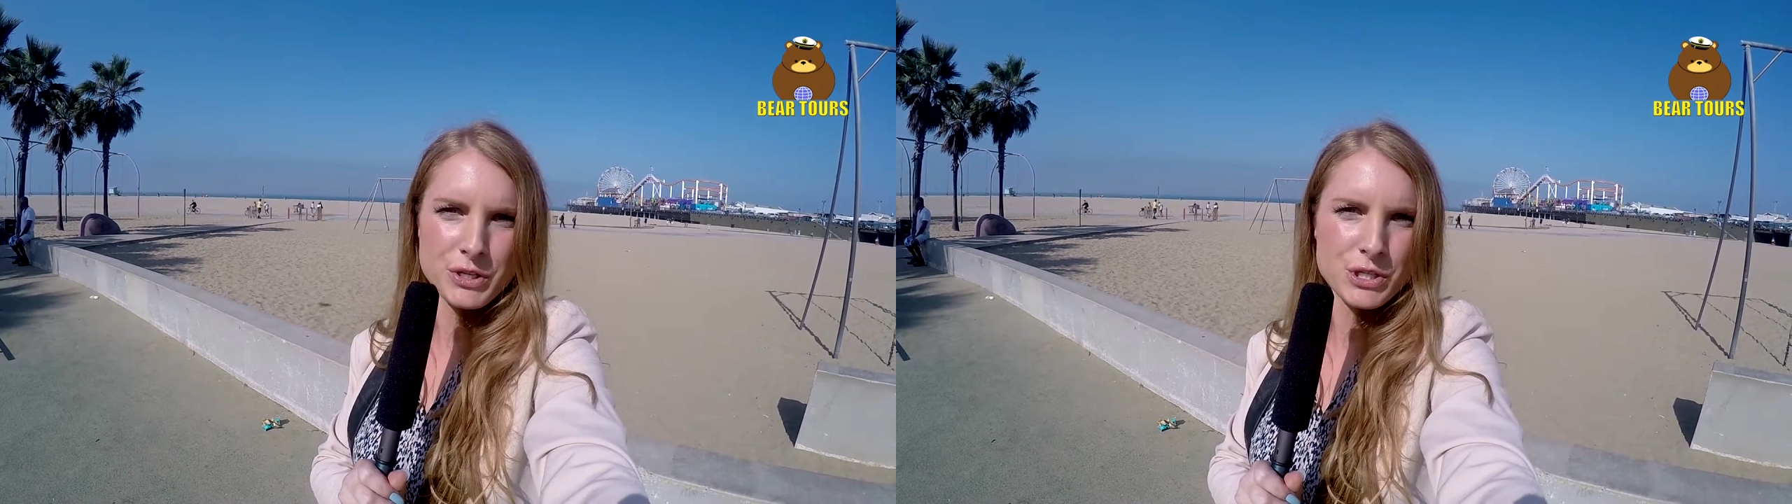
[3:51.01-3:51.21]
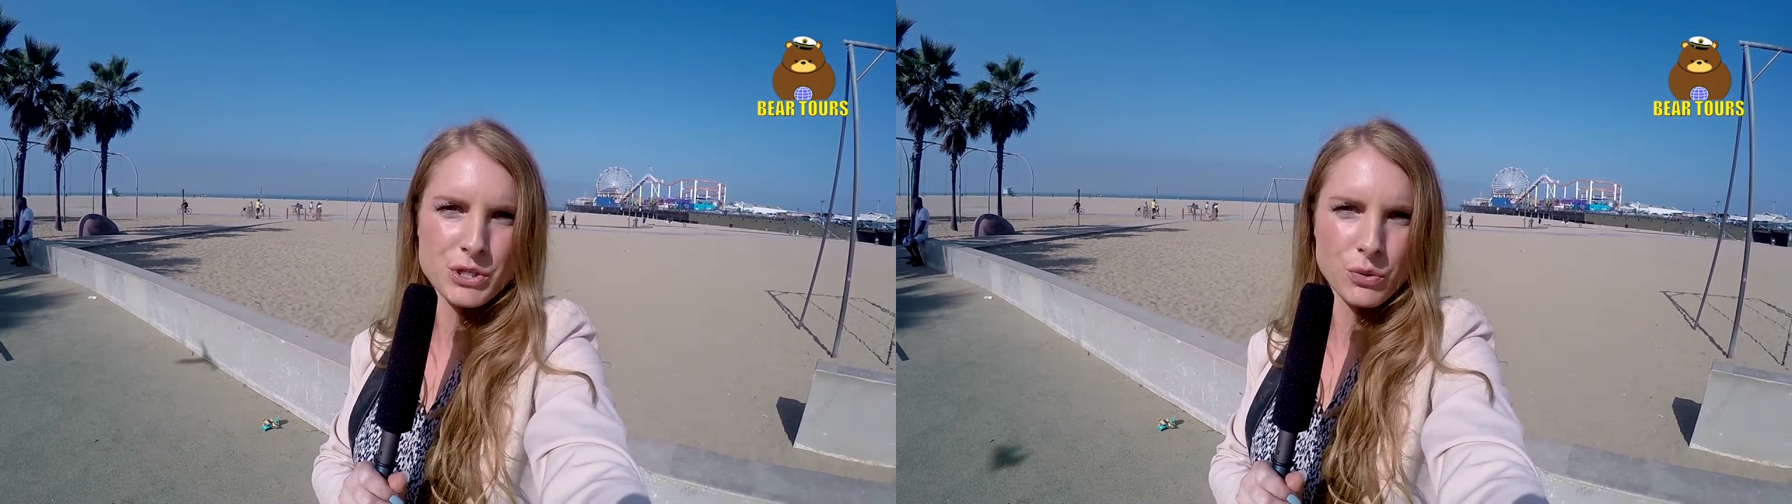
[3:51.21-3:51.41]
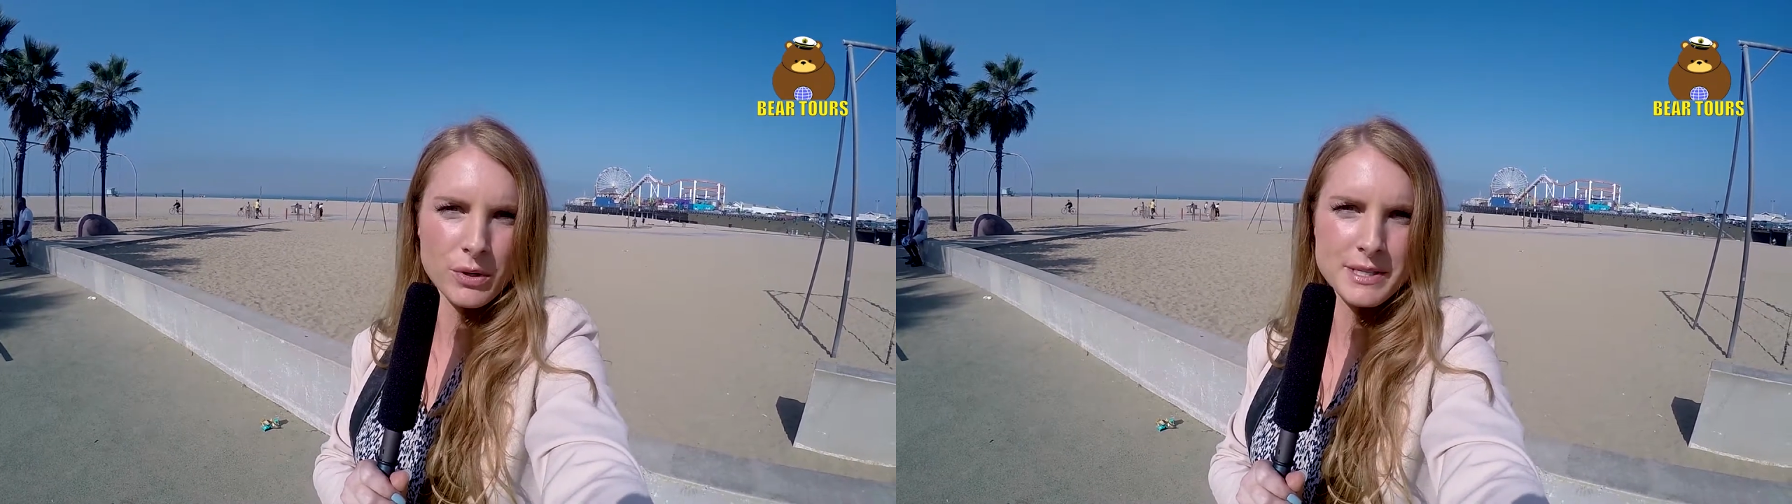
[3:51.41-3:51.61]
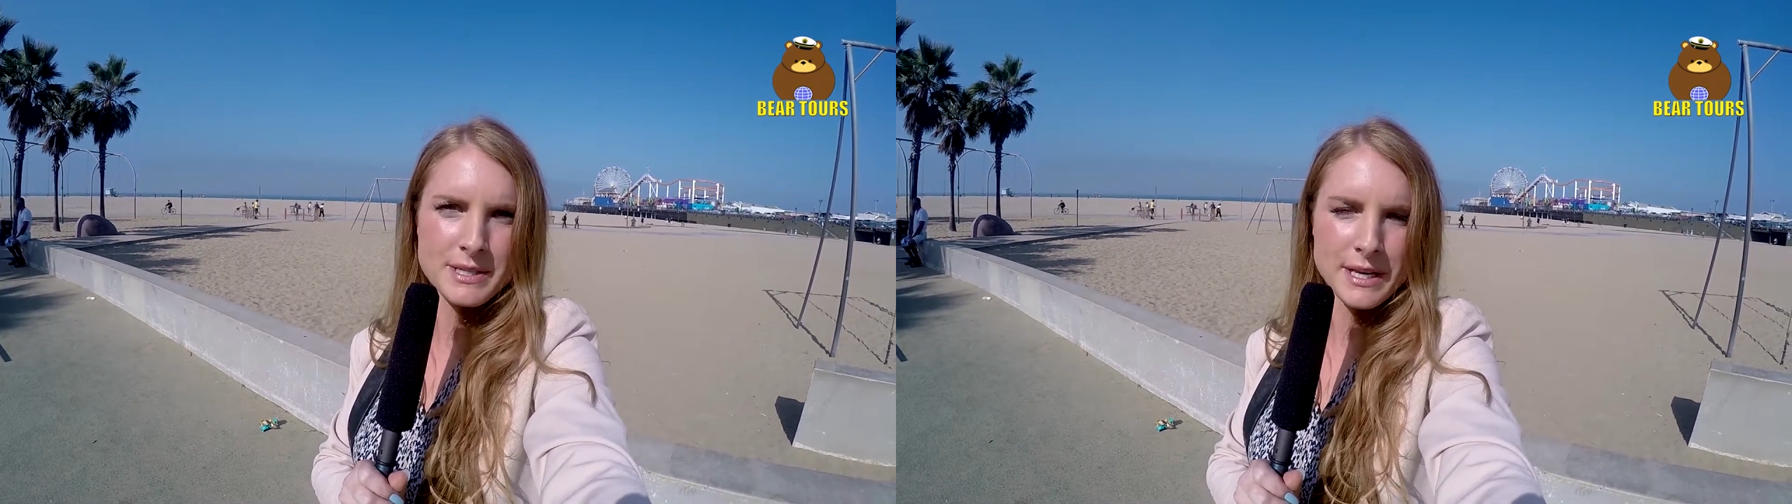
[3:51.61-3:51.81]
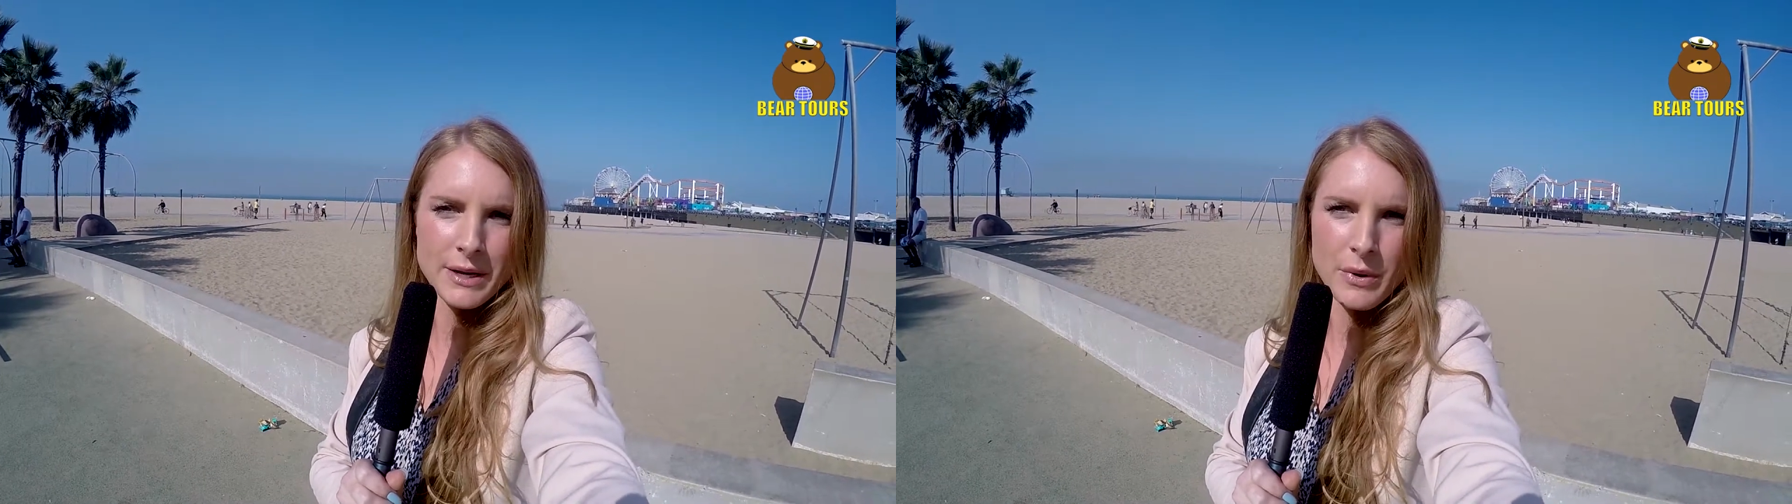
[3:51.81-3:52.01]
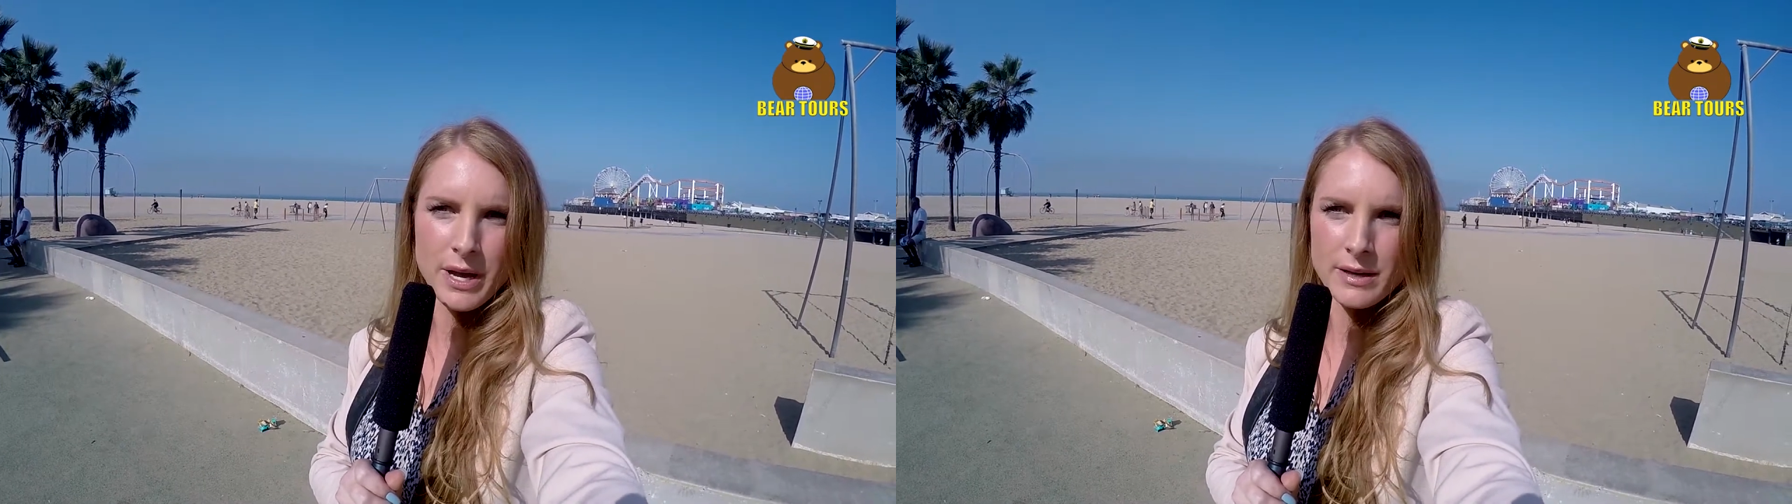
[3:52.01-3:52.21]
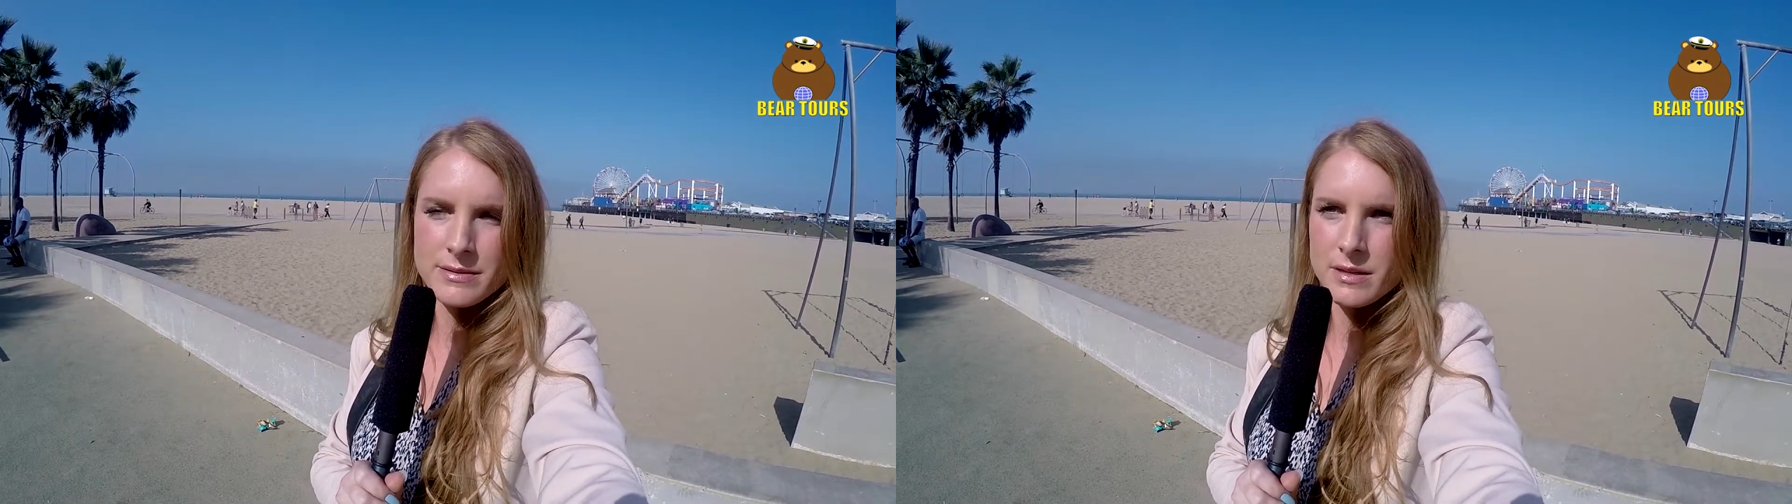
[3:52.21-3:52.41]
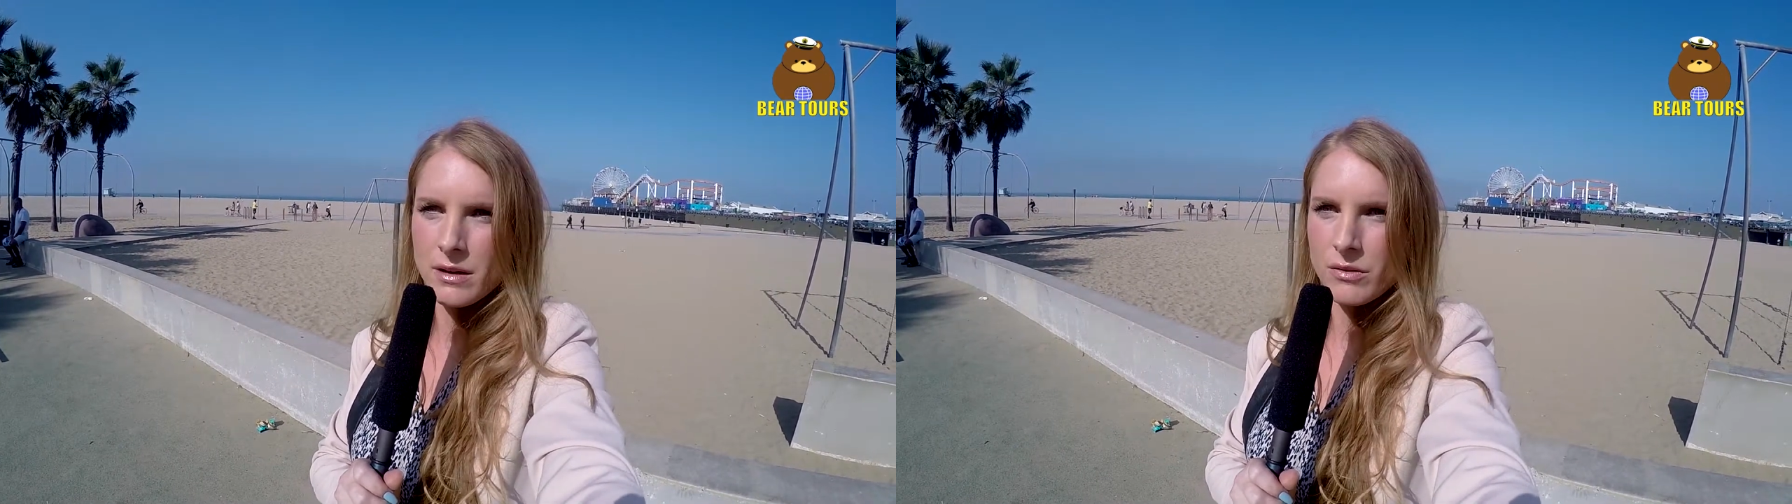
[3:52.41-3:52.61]
just tourists anyway,
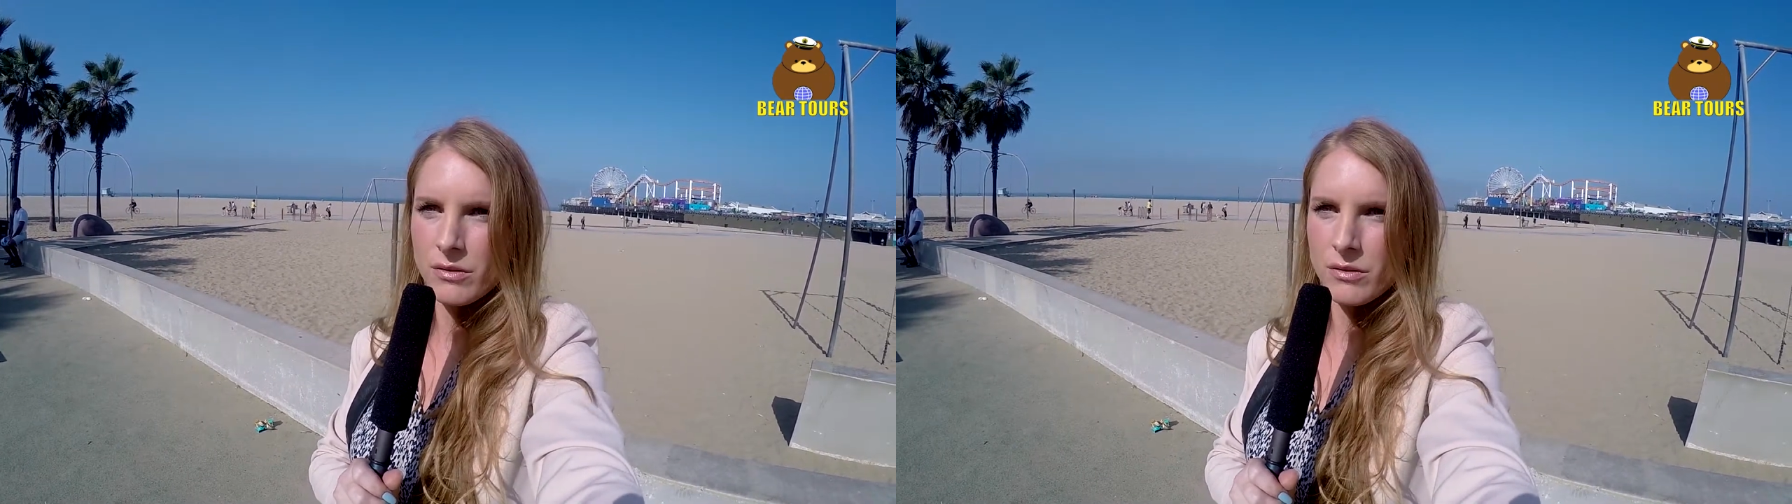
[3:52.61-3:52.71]
so.